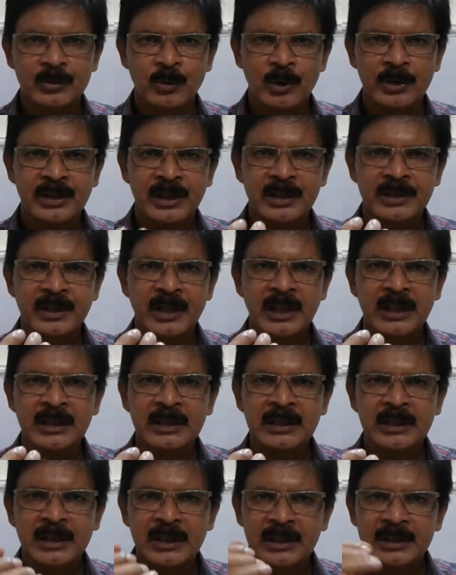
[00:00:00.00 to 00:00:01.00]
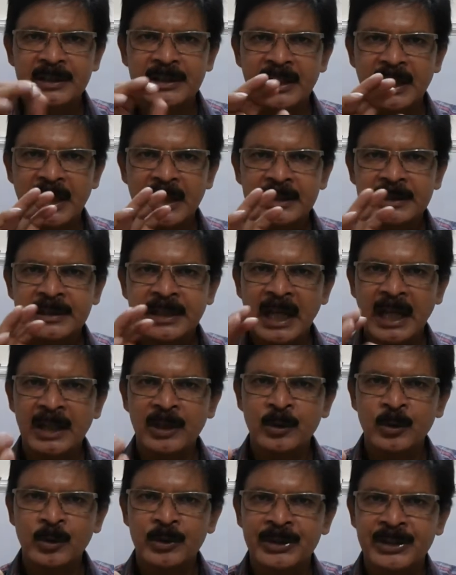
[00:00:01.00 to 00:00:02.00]
What they are trying? They are
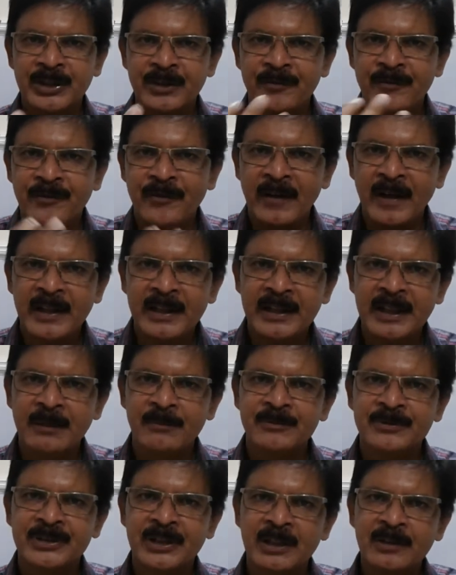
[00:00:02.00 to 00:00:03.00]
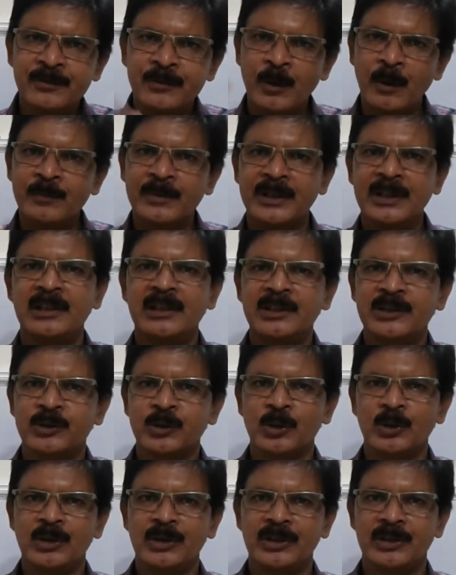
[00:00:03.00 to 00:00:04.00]
trying to defend themselves from the English
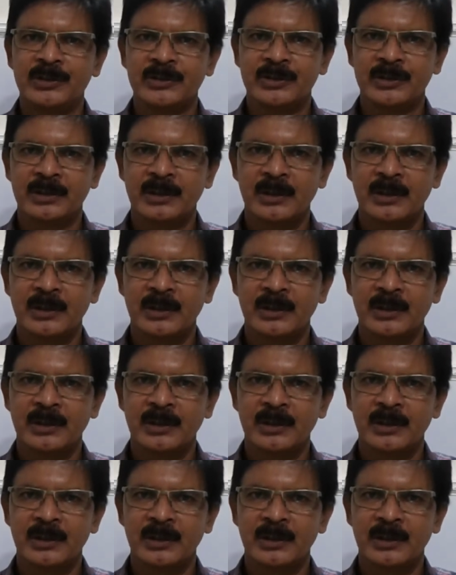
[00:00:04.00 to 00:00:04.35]
soldiers.